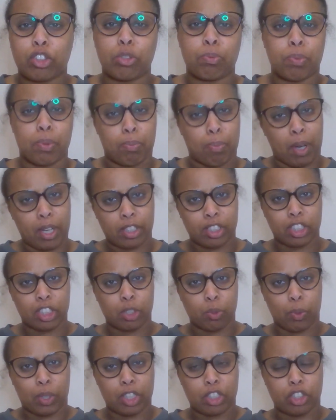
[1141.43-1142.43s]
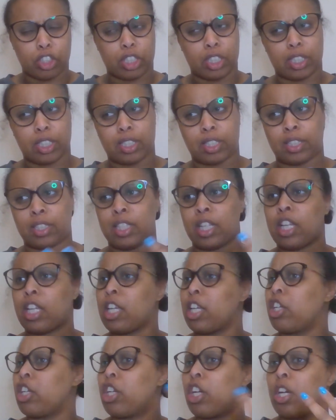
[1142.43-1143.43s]
should be punished the way she is?
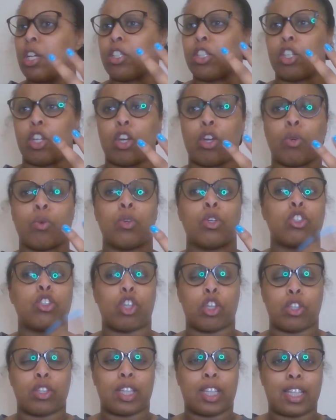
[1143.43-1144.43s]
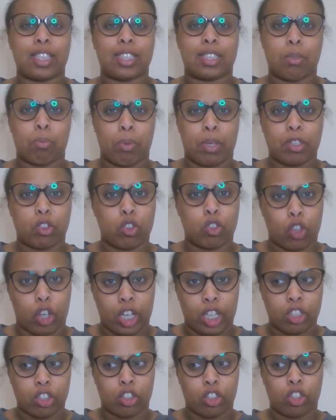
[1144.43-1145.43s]
You know, don't you think it's a bit
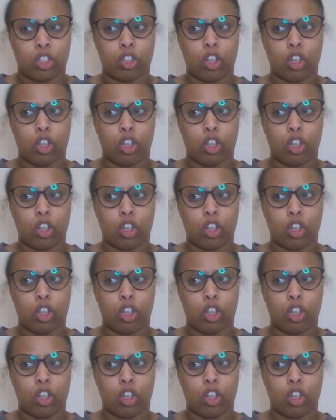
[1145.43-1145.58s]
strange?